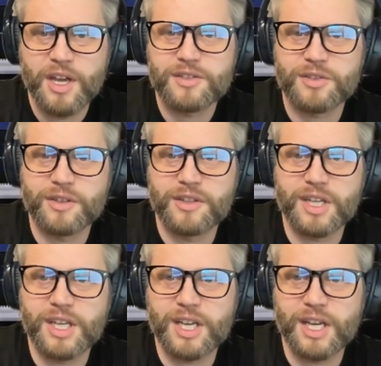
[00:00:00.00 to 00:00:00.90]
so that
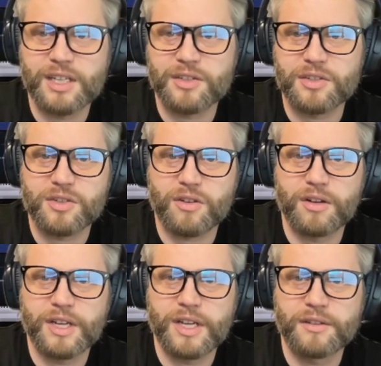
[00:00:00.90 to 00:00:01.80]
they can kind of get a
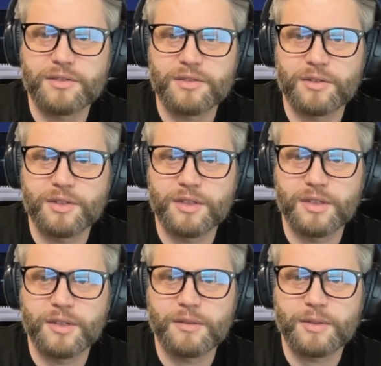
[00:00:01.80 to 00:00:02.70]
start and start
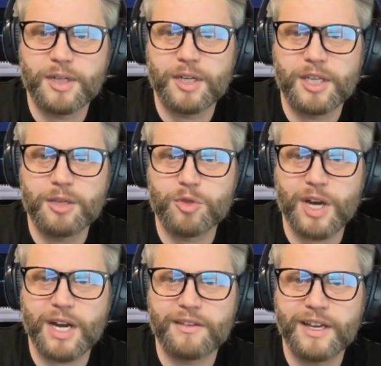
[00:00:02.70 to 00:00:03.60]
to uh, keep
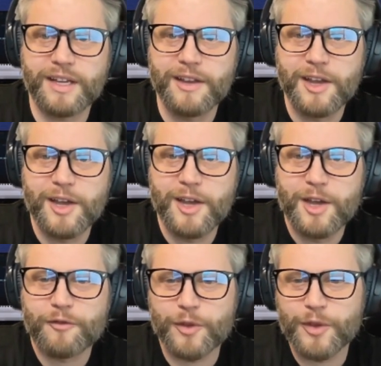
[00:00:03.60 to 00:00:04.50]
track of that
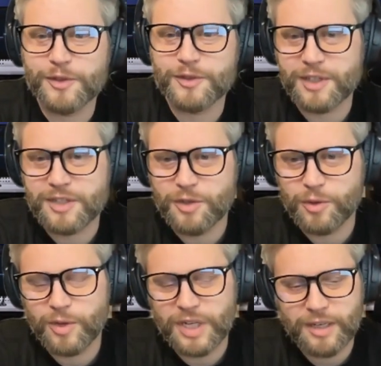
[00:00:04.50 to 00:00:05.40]
for those of us
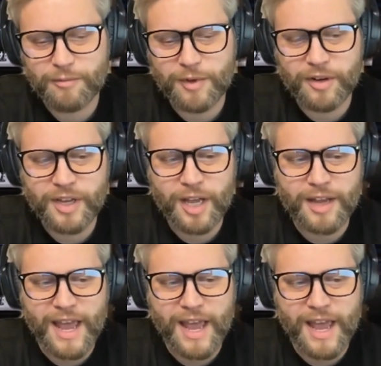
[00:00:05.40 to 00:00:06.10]
who um, are not